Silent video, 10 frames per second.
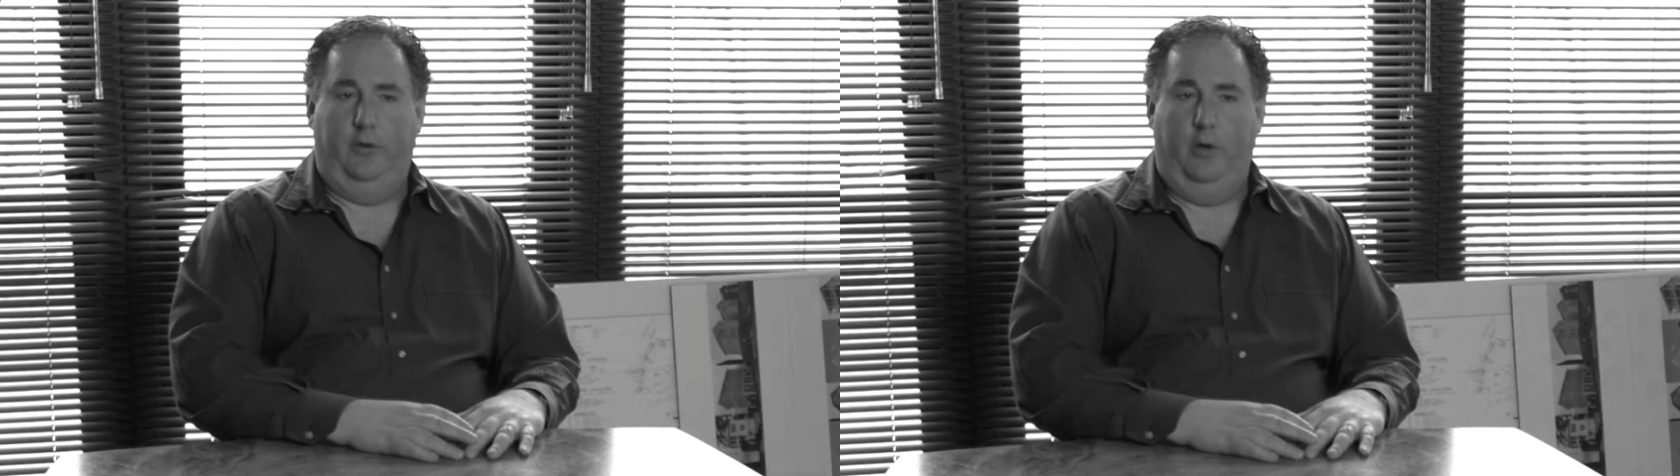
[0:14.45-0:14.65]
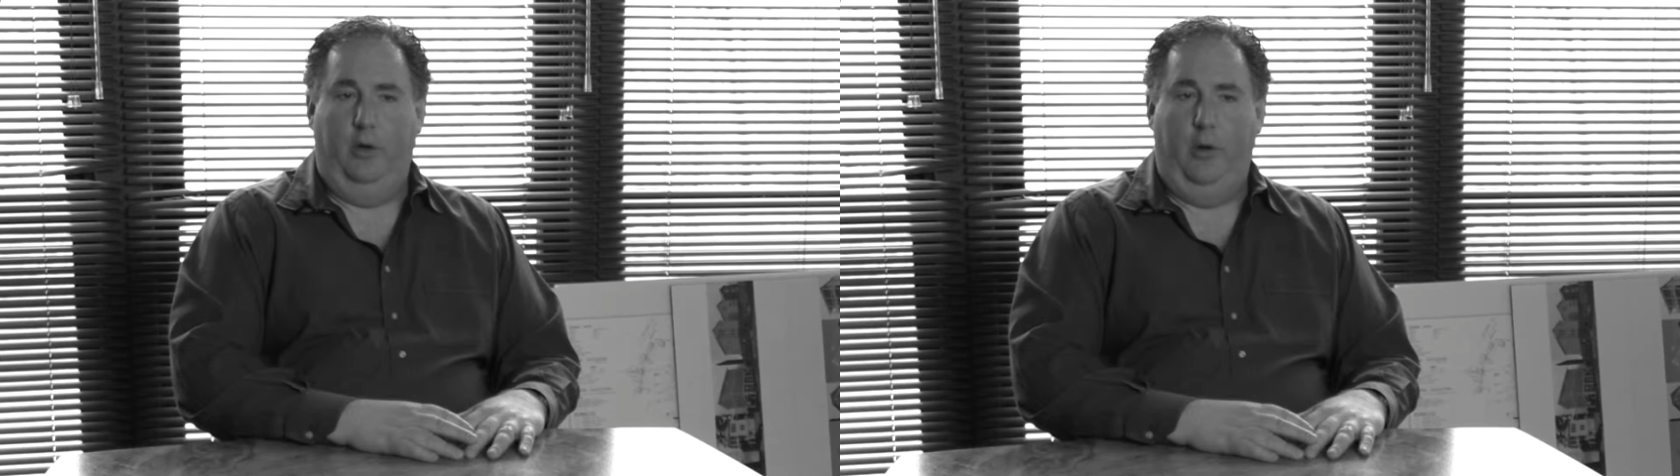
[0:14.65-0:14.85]

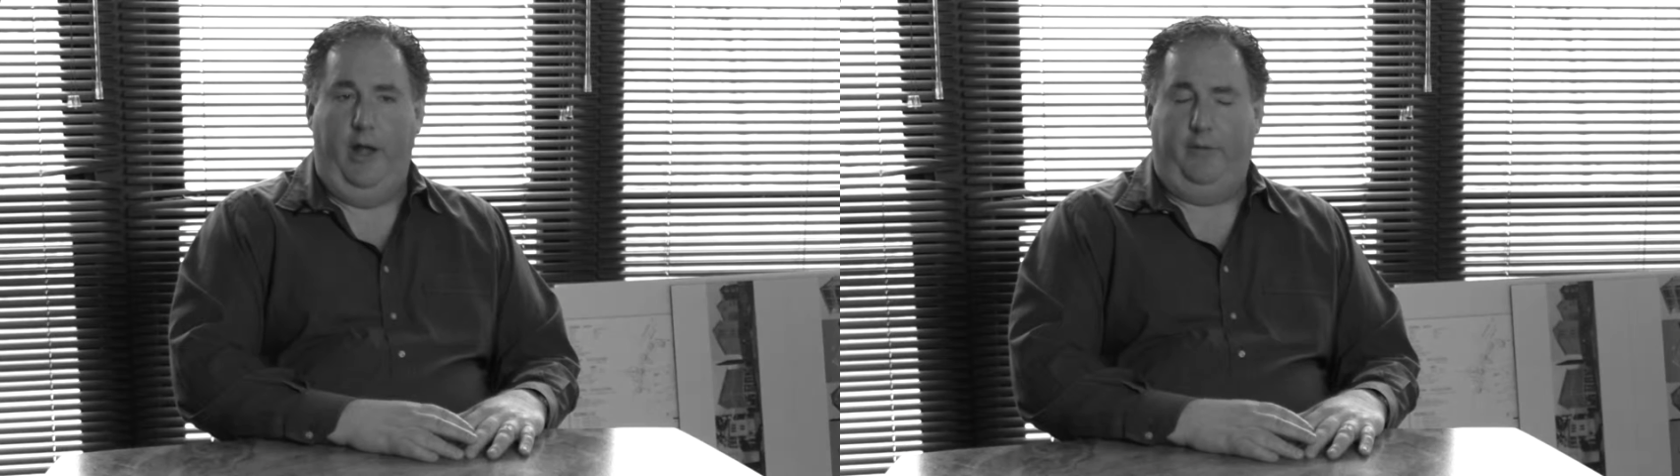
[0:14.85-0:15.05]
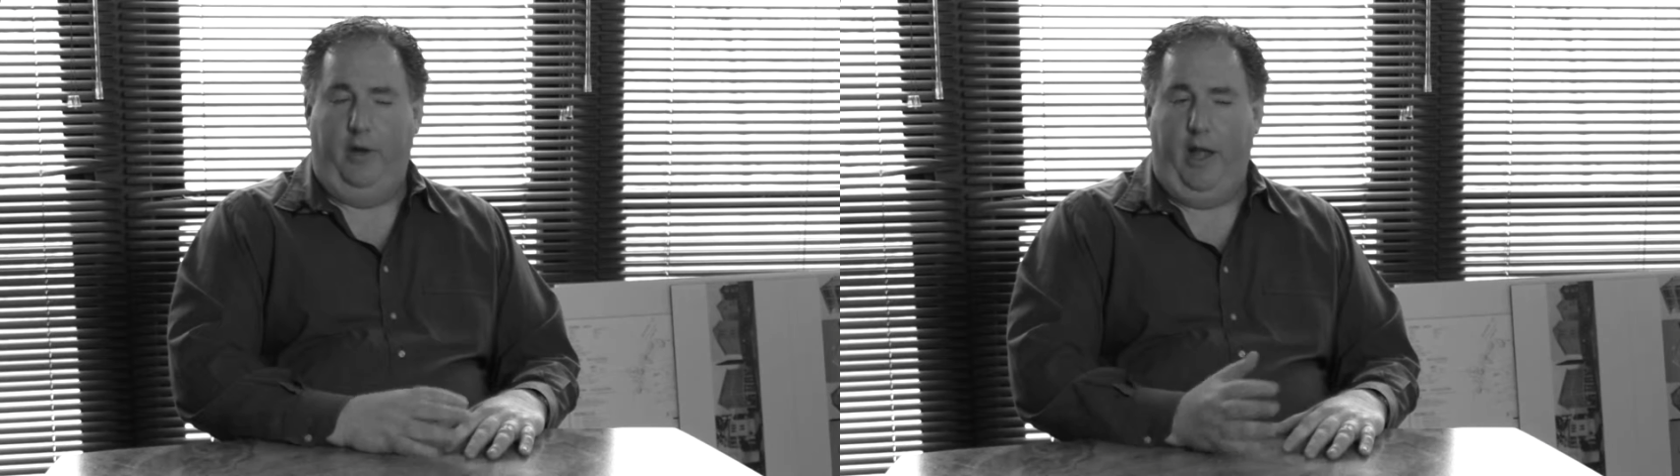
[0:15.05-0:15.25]
ago
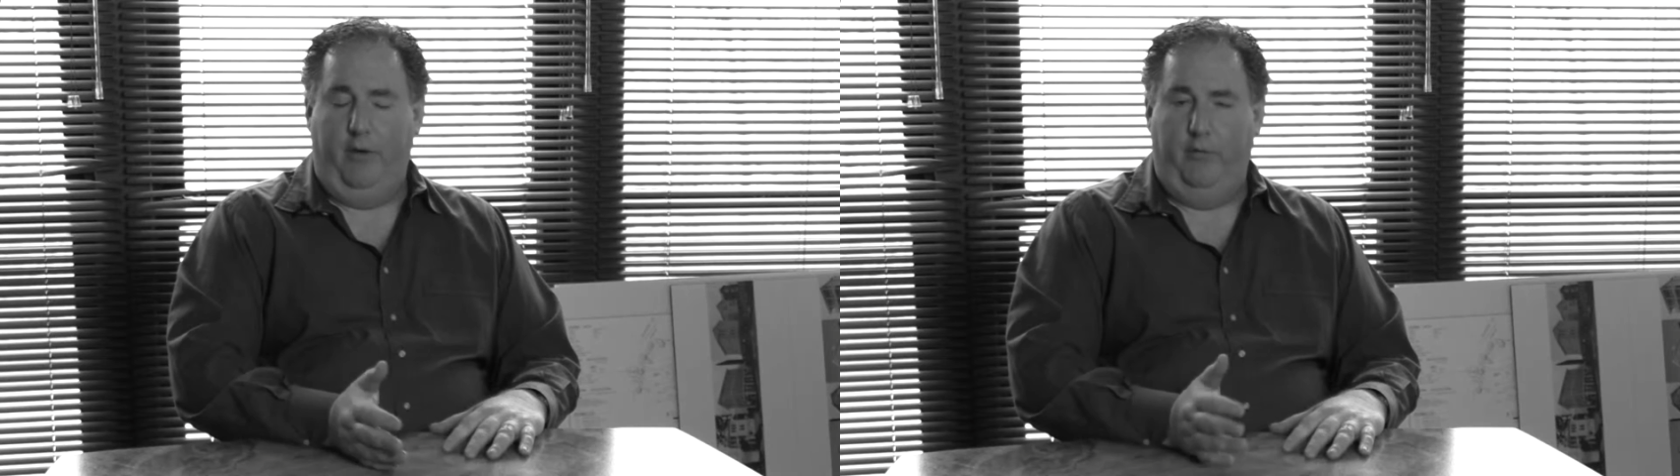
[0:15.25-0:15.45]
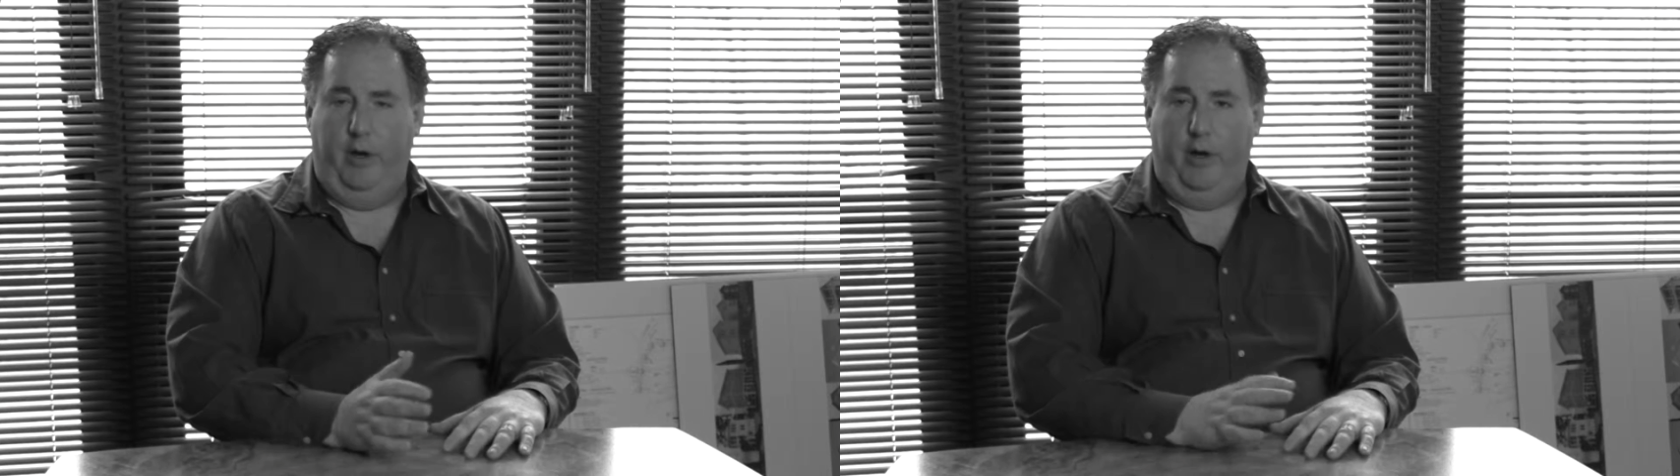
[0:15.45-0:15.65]
after I
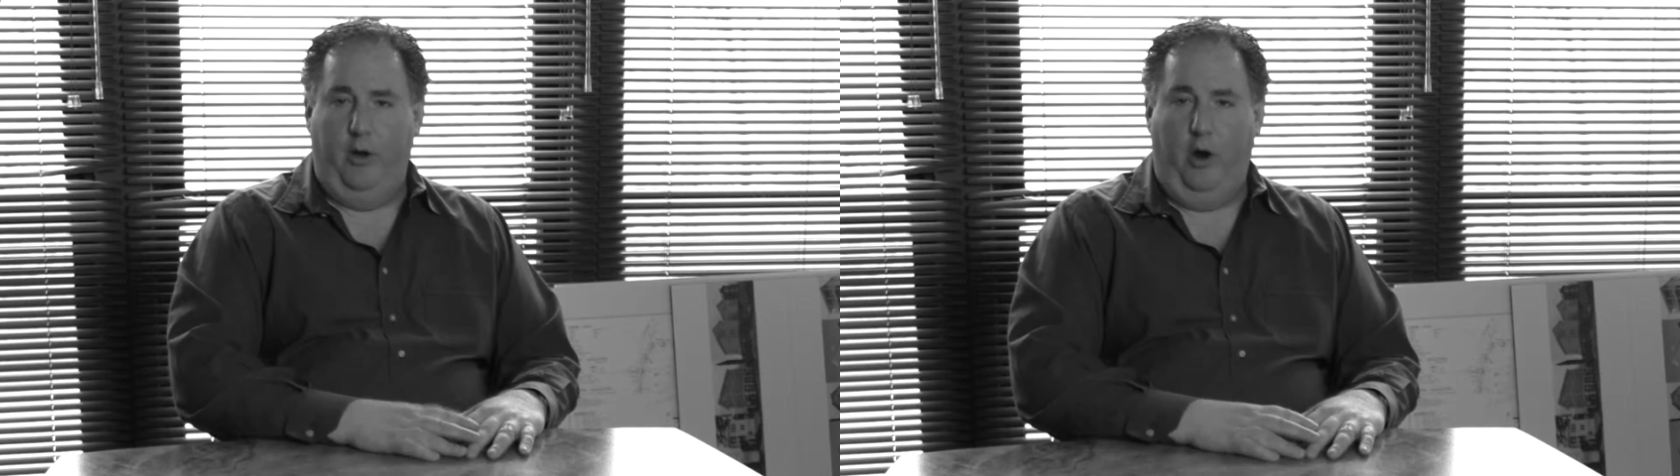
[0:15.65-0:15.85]
had written an